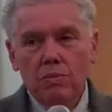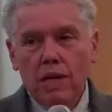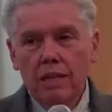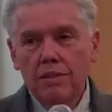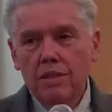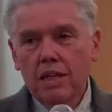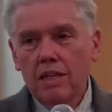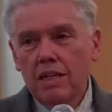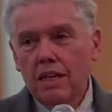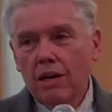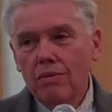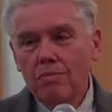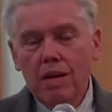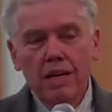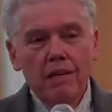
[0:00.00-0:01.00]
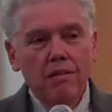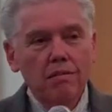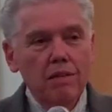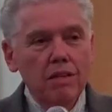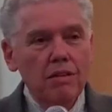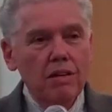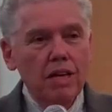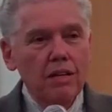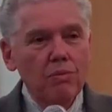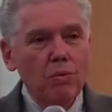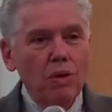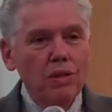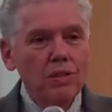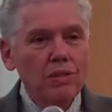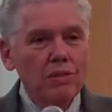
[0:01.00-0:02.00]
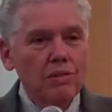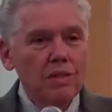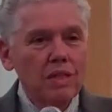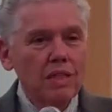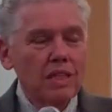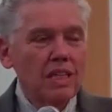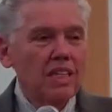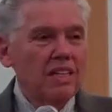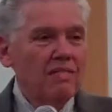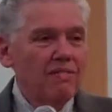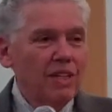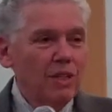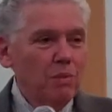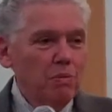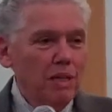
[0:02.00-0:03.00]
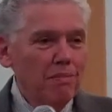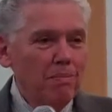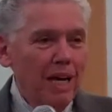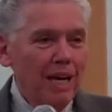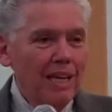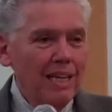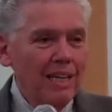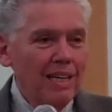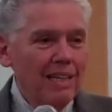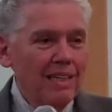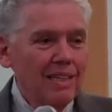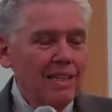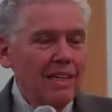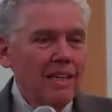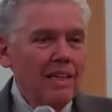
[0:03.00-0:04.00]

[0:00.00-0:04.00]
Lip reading: I started out my career on Wall Street in investment banking,